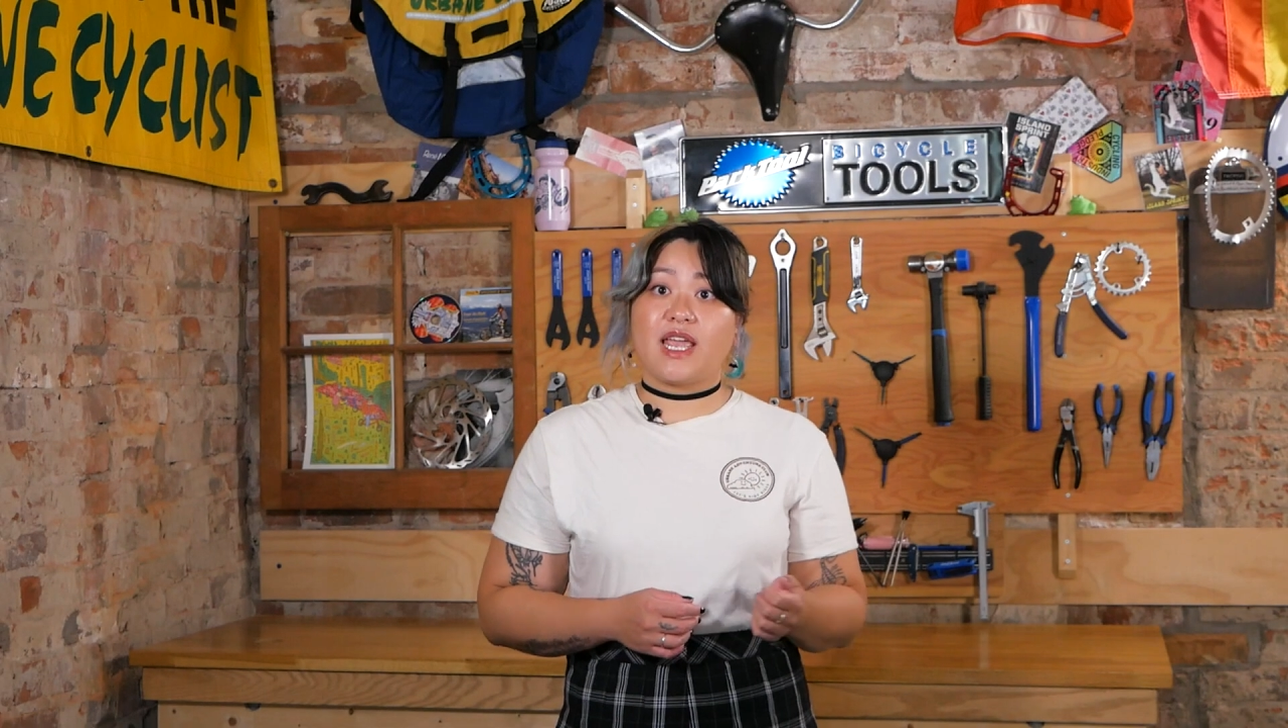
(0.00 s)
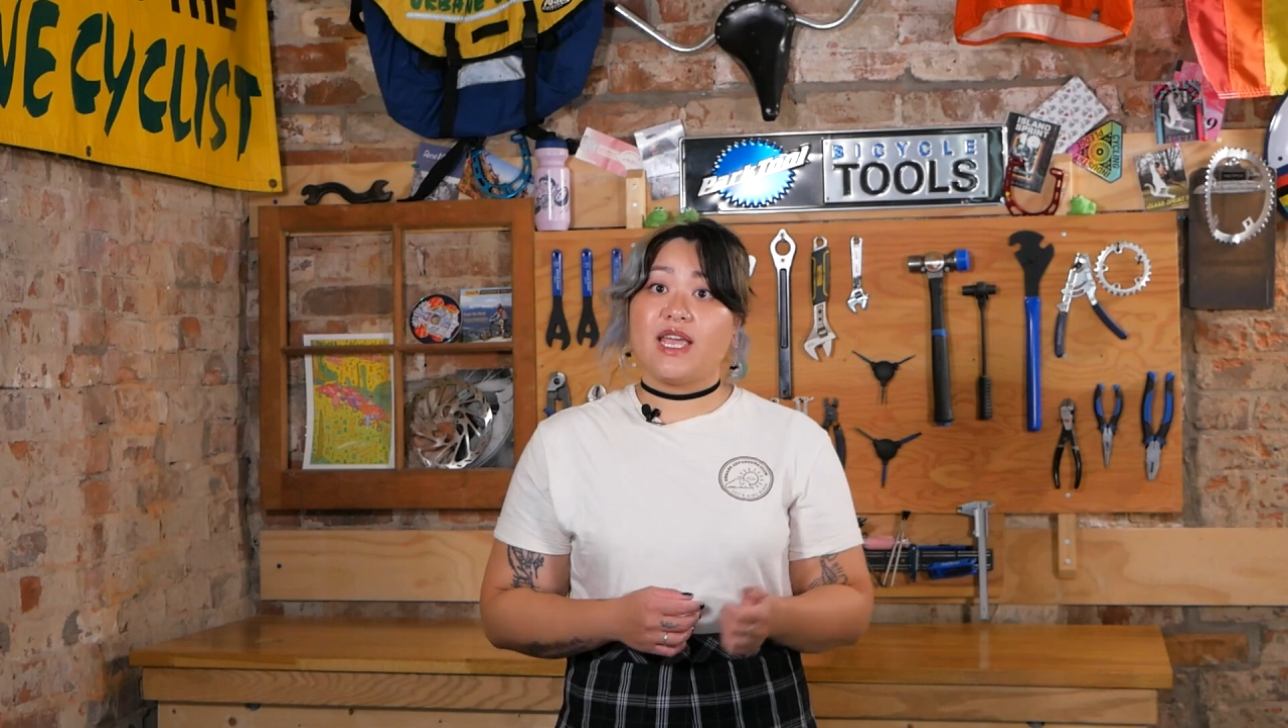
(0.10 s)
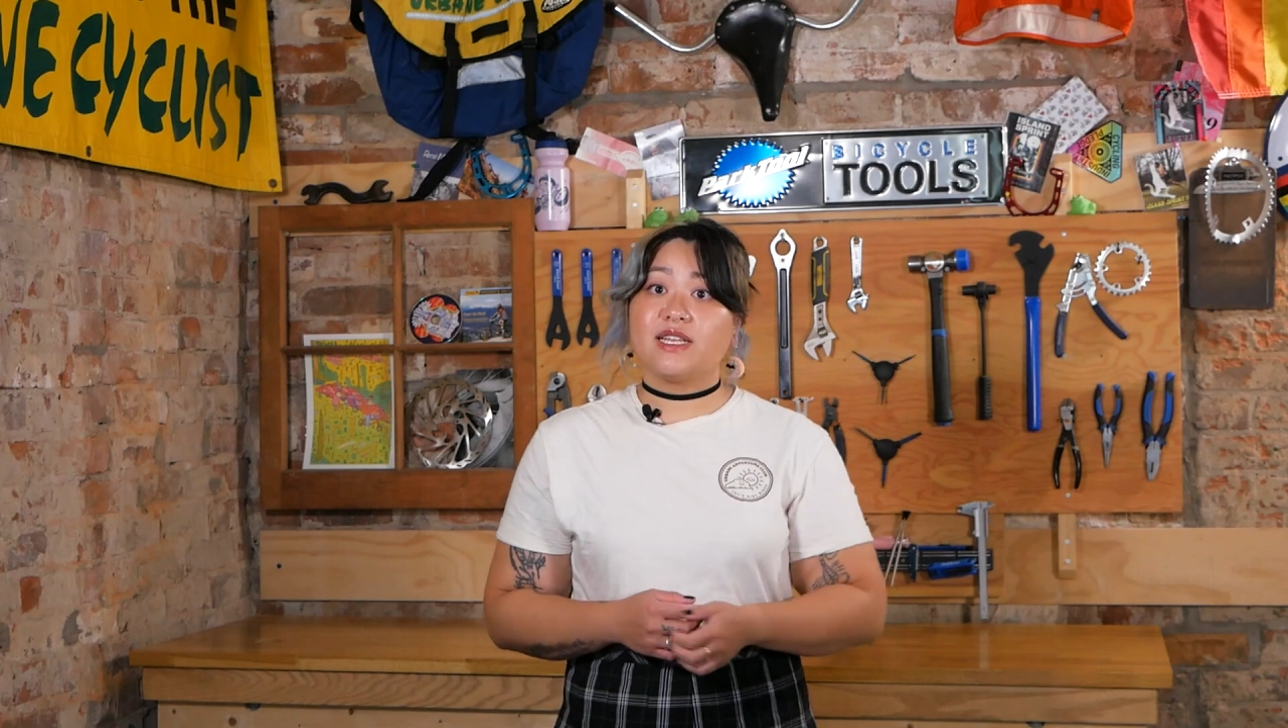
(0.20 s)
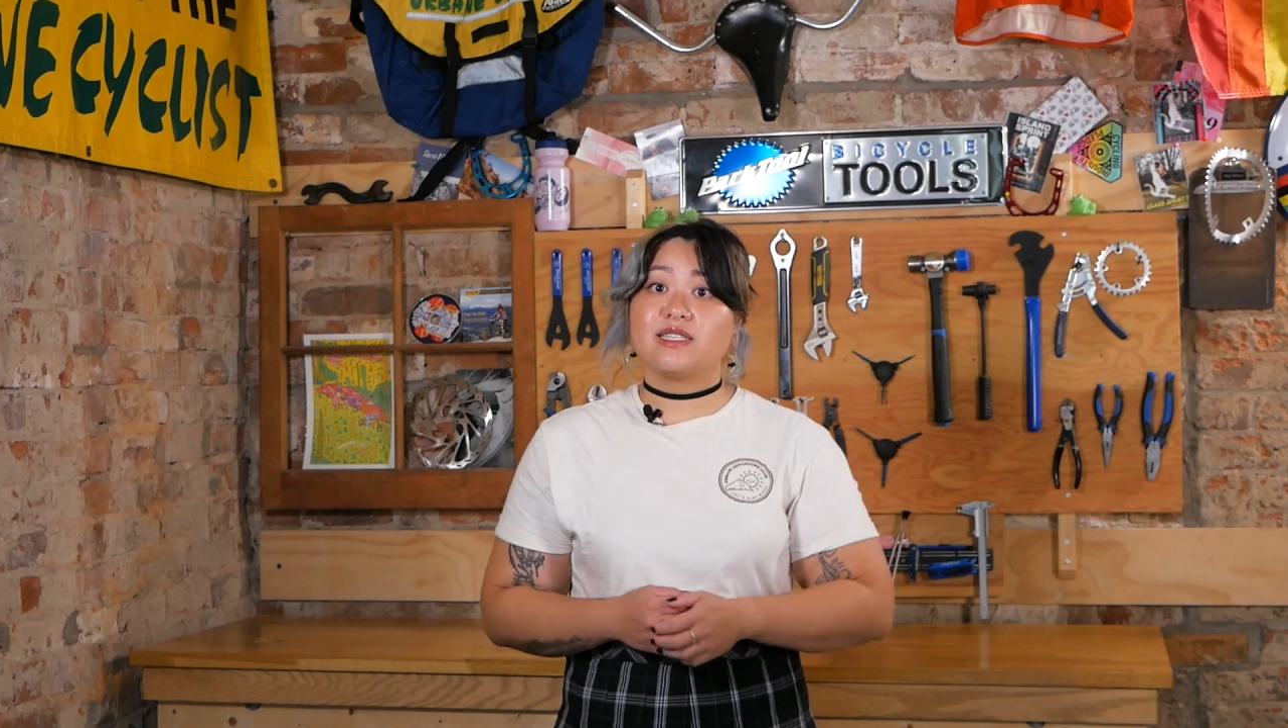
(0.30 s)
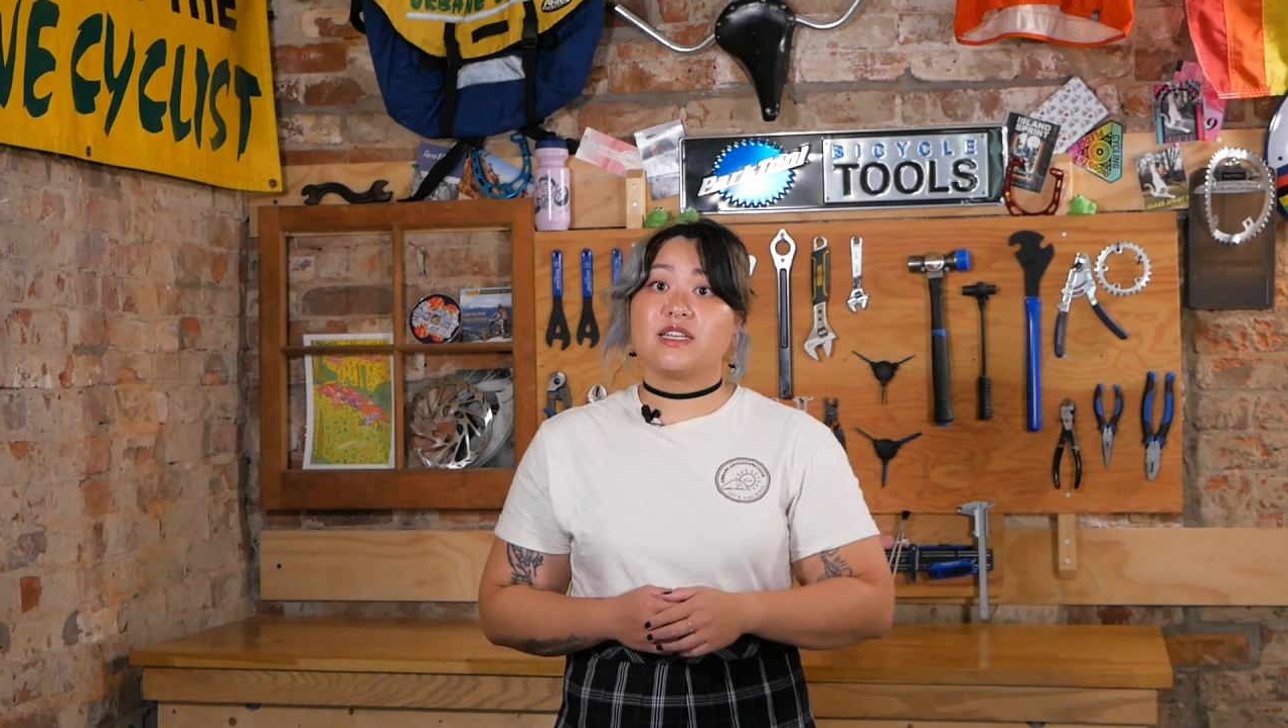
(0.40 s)

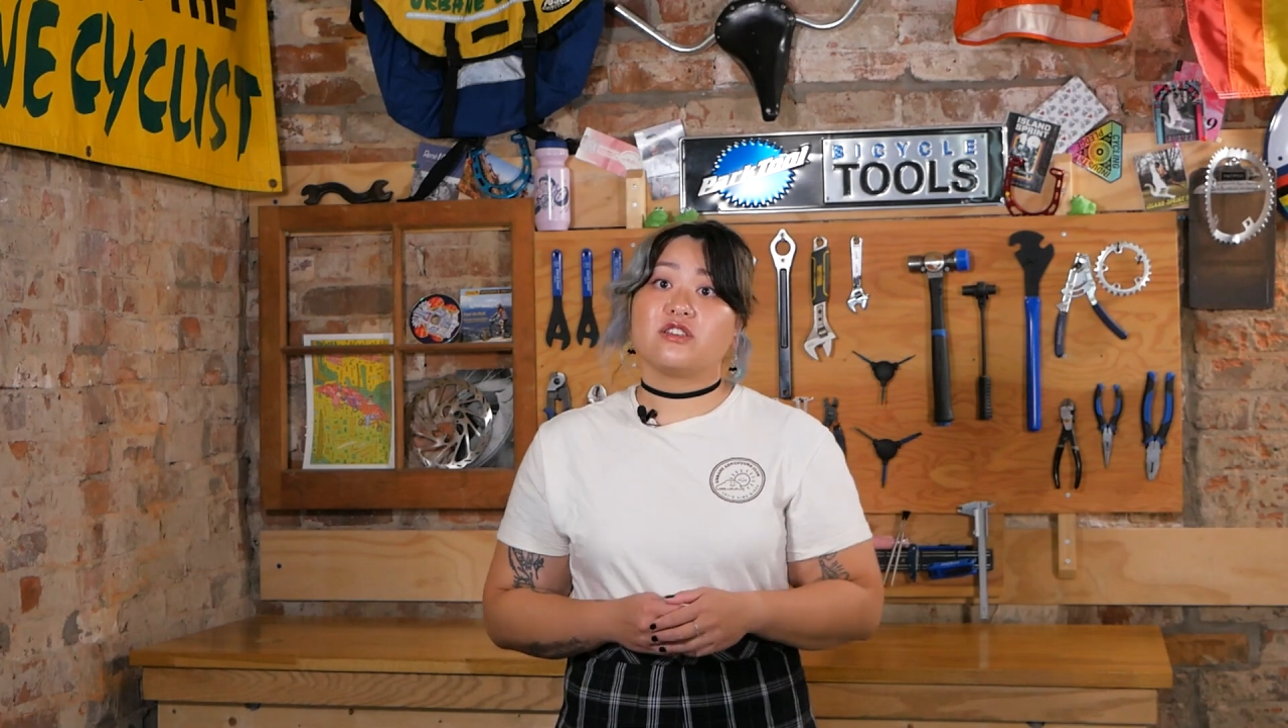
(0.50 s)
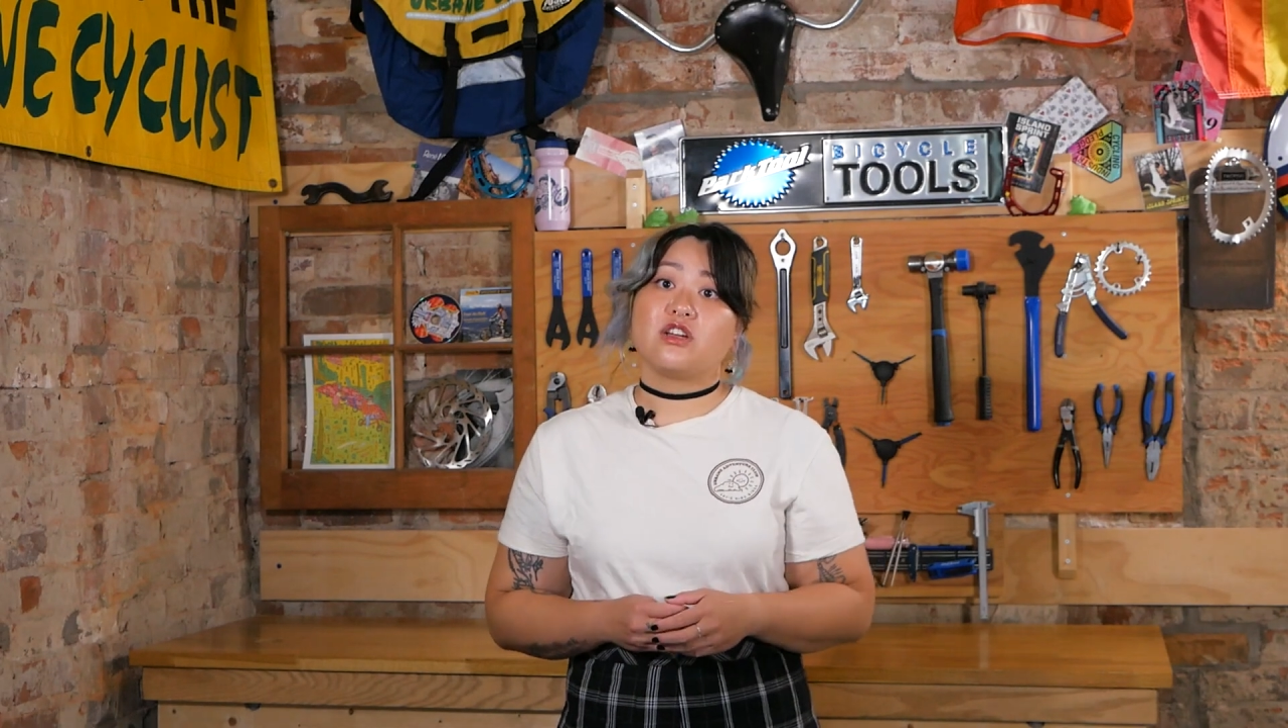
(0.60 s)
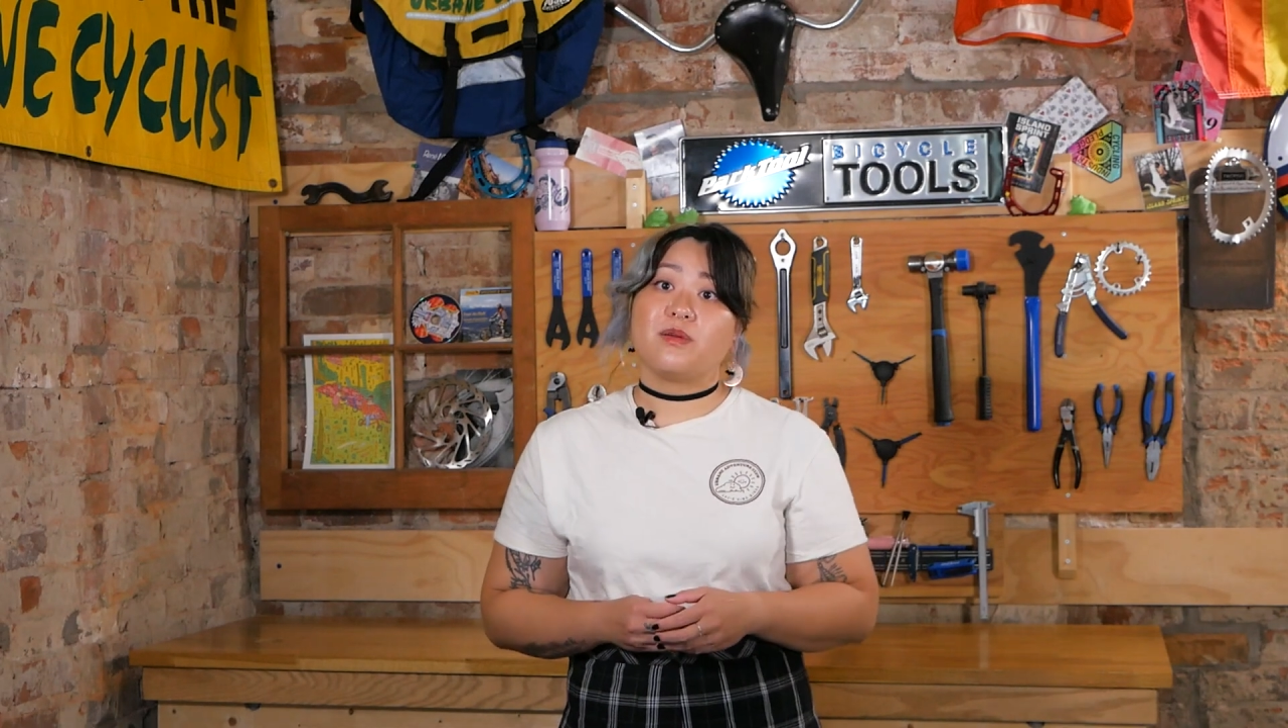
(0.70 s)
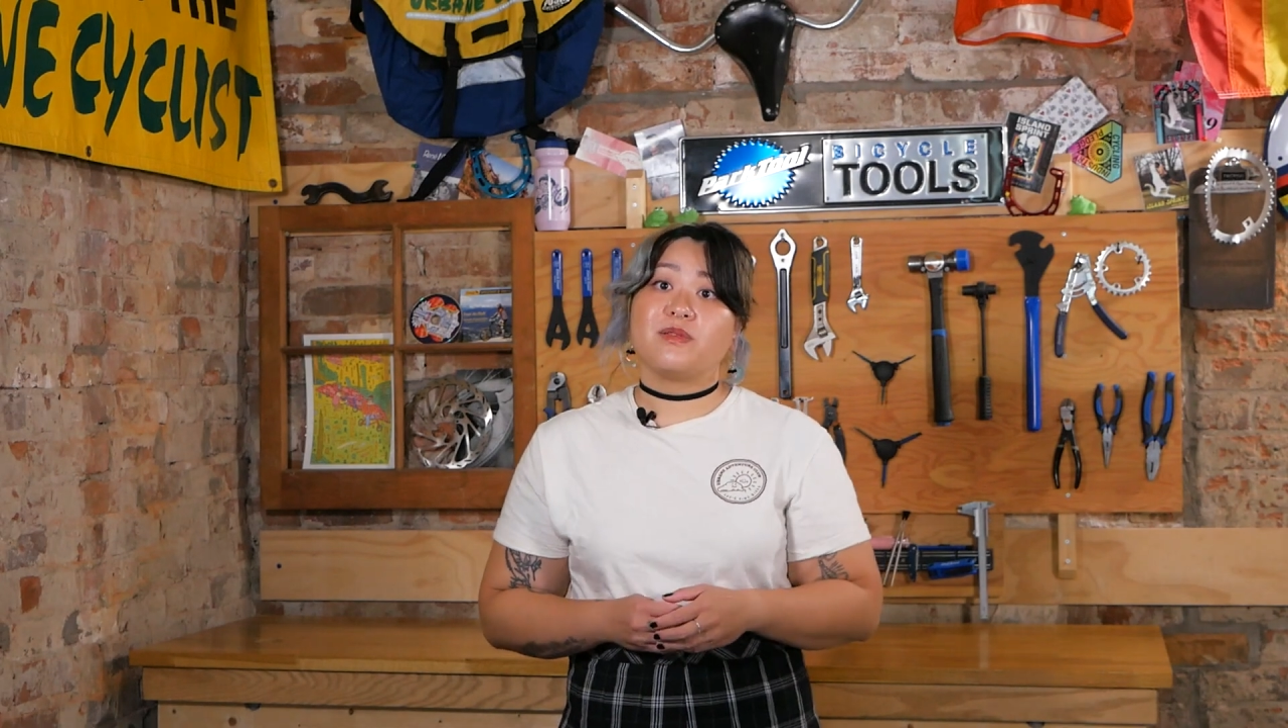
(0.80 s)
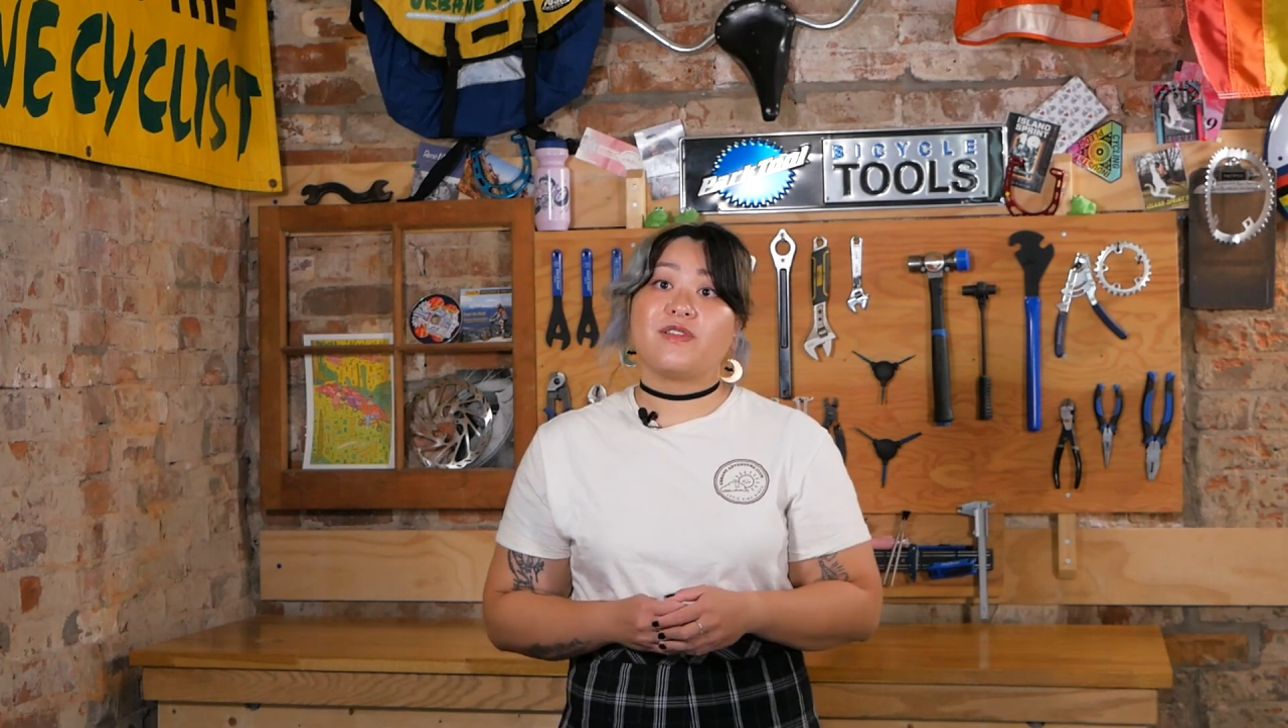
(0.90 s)
and stay on
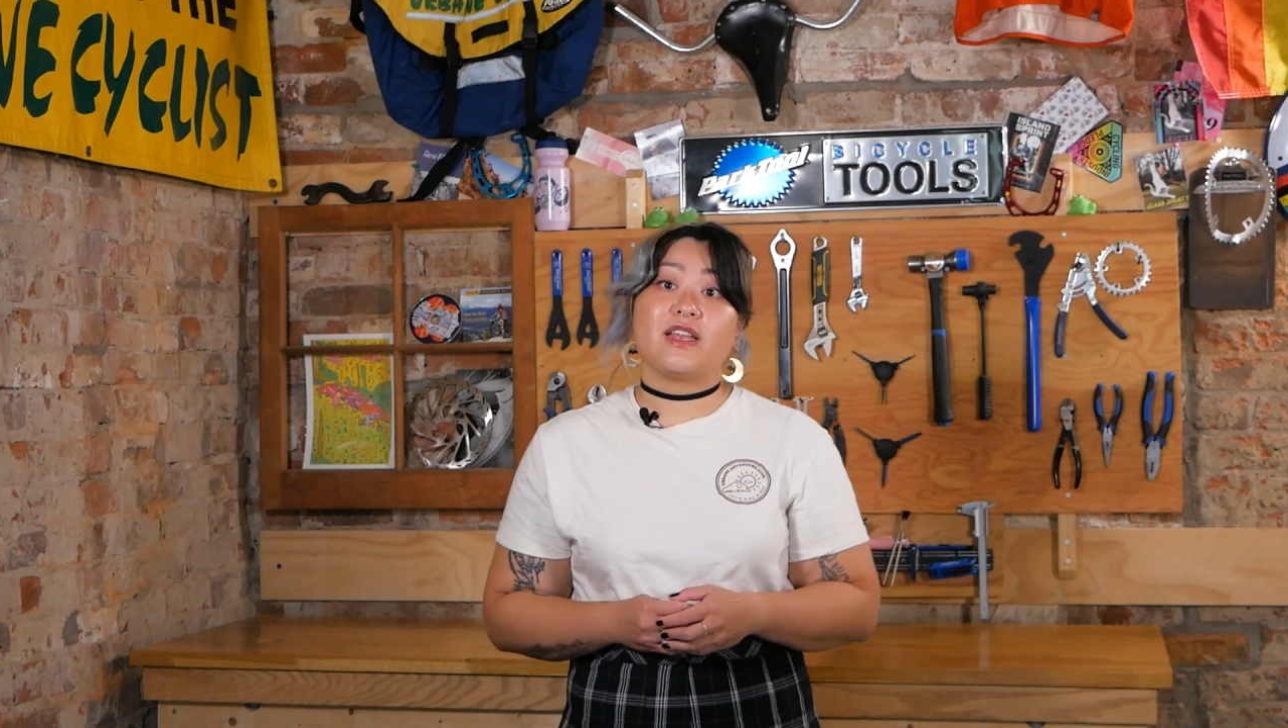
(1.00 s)
top of